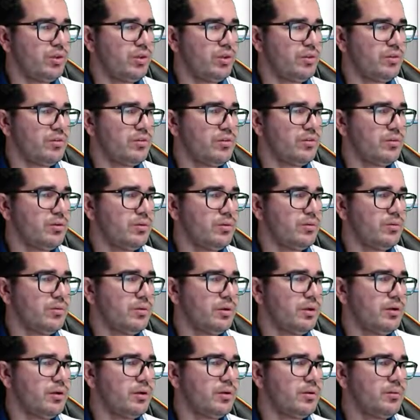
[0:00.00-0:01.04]
So I'm
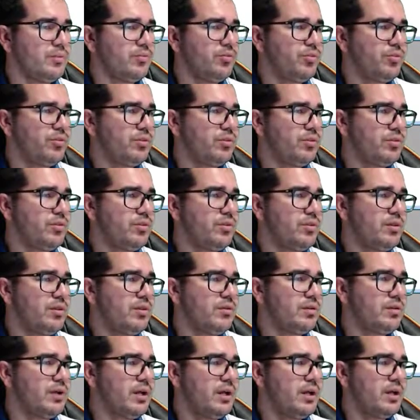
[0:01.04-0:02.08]
gonna choose this
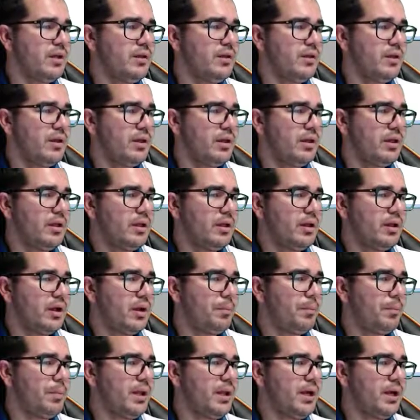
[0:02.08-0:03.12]
guy.
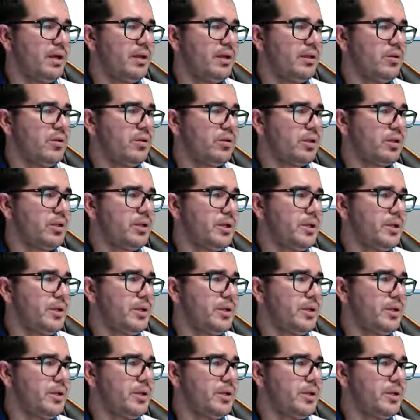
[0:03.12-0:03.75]
Apply. Okay.